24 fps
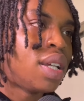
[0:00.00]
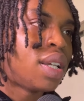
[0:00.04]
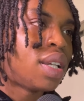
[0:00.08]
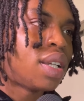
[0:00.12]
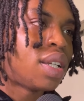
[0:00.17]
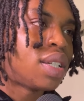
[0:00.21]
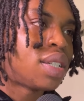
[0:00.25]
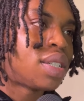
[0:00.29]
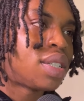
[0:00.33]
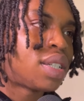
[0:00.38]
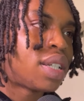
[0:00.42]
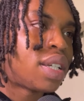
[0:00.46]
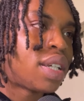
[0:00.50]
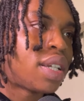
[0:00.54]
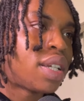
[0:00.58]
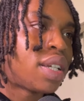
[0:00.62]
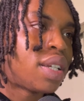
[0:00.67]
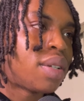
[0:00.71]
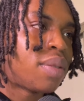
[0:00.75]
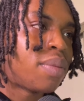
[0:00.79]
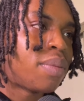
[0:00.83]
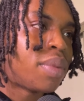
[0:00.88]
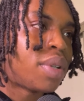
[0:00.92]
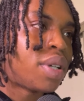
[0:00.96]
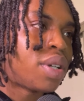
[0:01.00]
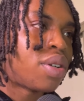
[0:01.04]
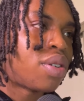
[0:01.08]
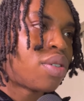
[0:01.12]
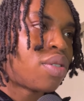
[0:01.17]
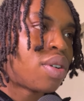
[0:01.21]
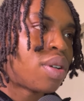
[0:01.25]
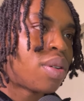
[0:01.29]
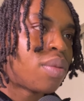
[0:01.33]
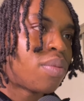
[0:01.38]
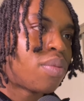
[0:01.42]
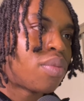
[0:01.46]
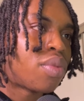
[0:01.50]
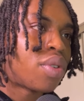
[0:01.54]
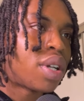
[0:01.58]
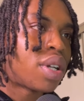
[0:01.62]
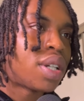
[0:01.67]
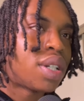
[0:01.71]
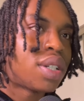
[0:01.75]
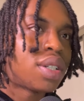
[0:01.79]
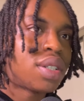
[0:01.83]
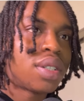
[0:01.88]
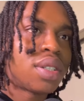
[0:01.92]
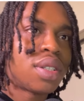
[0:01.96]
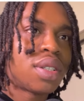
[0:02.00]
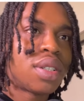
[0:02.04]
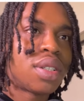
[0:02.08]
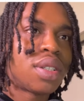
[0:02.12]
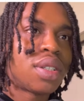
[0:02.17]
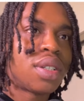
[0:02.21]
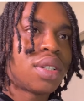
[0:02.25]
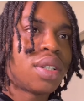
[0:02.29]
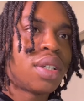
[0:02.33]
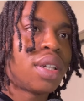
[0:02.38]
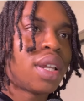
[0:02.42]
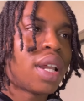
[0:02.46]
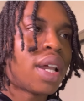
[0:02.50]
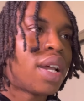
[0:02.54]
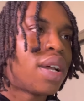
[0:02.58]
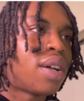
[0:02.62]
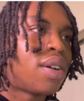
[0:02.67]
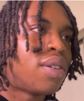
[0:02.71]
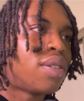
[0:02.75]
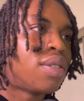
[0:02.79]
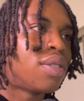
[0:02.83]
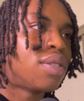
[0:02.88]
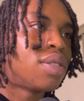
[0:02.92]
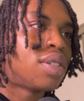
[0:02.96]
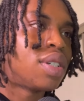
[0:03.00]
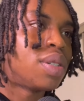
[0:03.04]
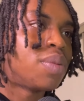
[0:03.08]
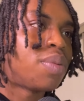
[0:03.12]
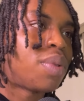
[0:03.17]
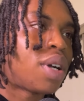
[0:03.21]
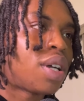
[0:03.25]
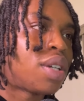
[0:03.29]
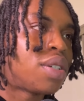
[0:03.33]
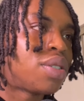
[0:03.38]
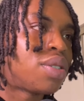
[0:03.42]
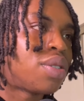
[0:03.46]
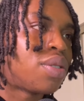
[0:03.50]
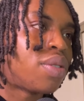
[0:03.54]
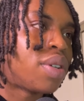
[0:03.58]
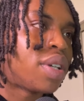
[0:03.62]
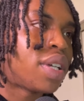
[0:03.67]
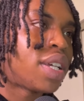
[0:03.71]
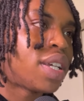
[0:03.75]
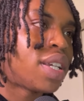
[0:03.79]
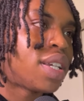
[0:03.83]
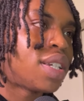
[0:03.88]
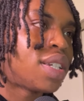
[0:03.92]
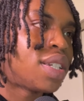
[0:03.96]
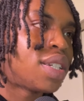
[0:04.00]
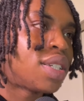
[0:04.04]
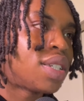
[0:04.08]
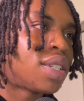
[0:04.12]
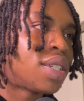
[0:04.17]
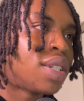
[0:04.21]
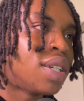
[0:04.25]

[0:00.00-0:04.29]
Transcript: let's say Bitcoin breaks down, it probably gonna hit this,